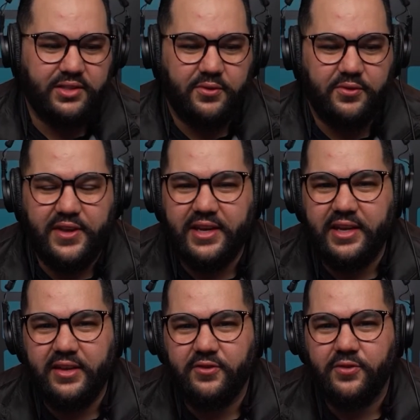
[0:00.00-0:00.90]

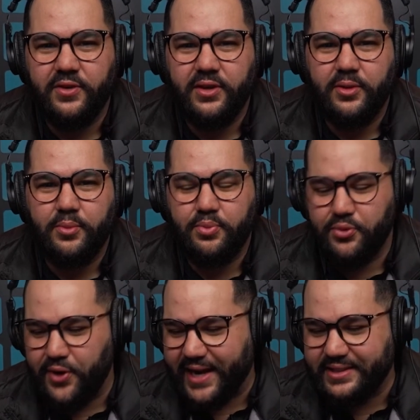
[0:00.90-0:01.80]
definitive,
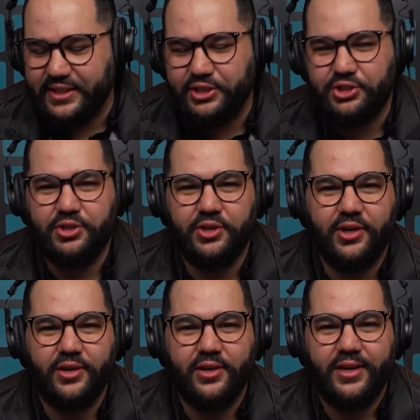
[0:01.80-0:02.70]

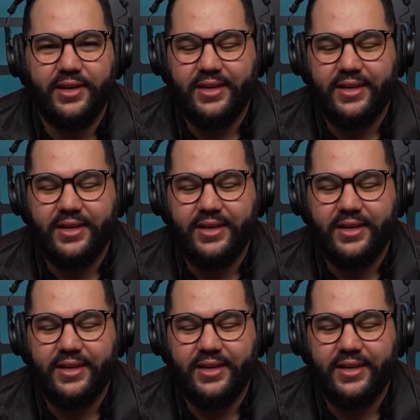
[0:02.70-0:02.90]
practitioner,